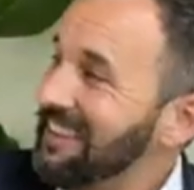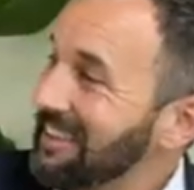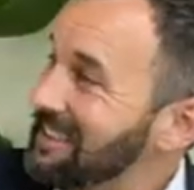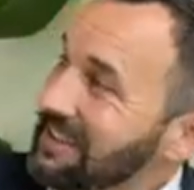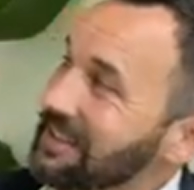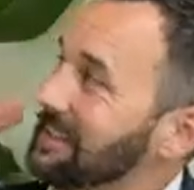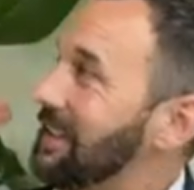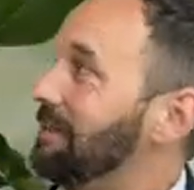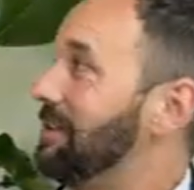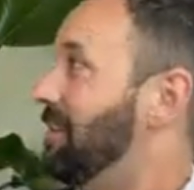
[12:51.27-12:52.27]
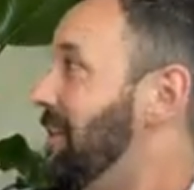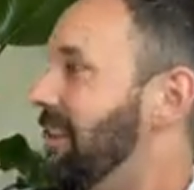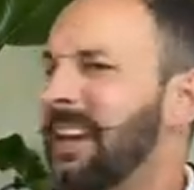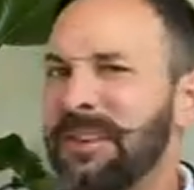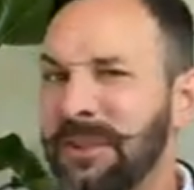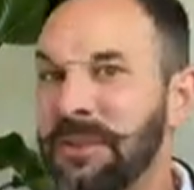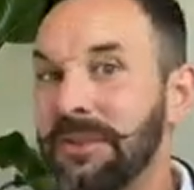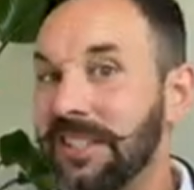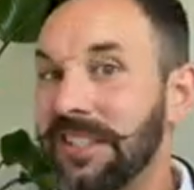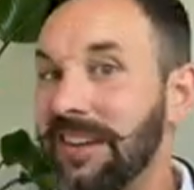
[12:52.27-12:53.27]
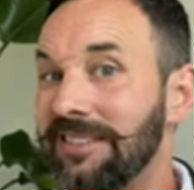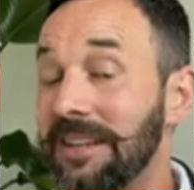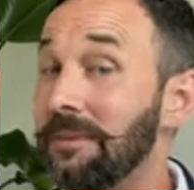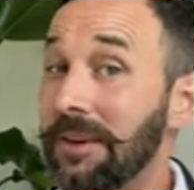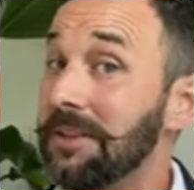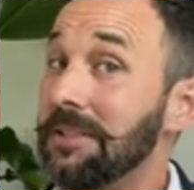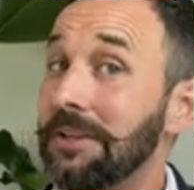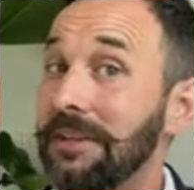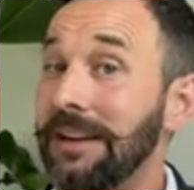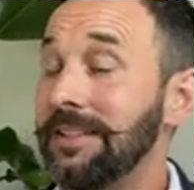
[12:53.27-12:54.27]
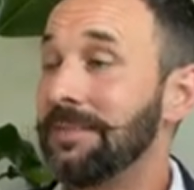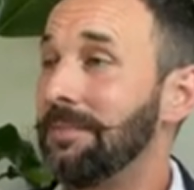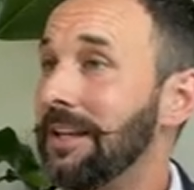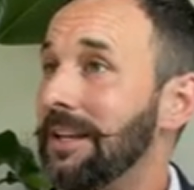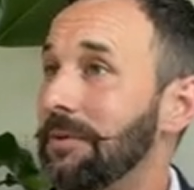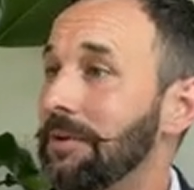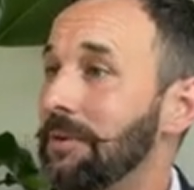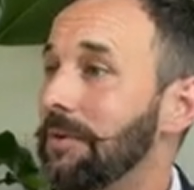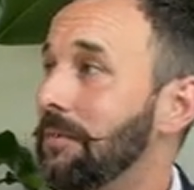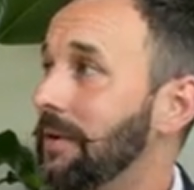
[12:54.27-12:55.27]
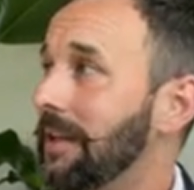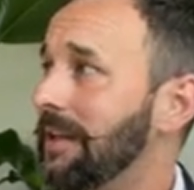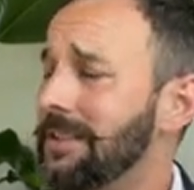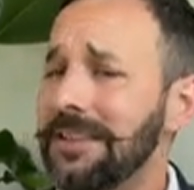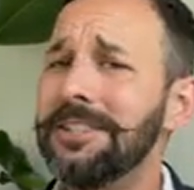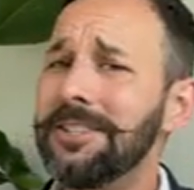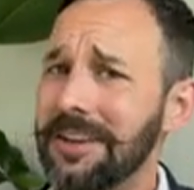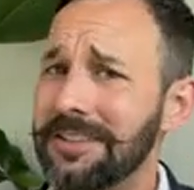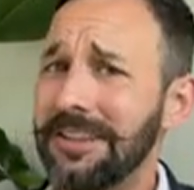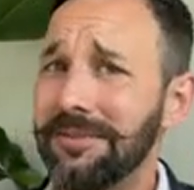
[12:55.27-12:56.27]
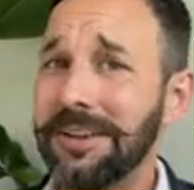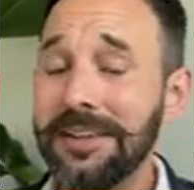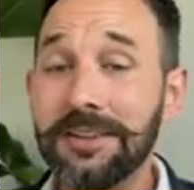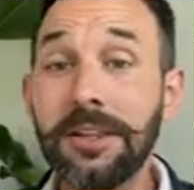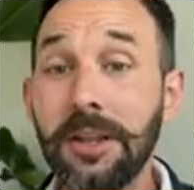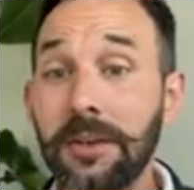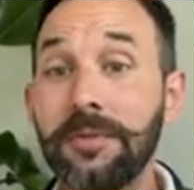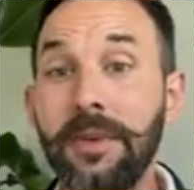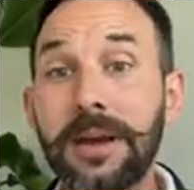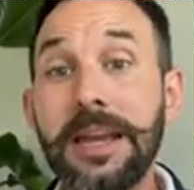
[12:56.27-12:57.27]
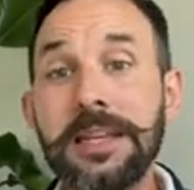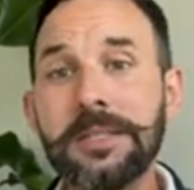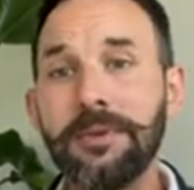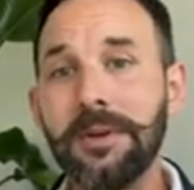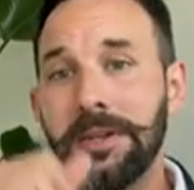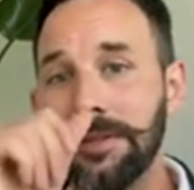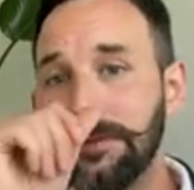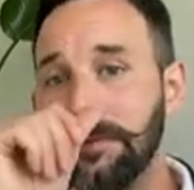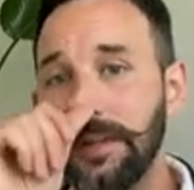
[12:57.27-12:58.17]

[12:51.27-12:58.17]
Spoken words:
What's in this cupboard? They have a gorgeous house. I'm not going to show you around because it'd be inappropriate, but it is just lovely. It's very inspirational.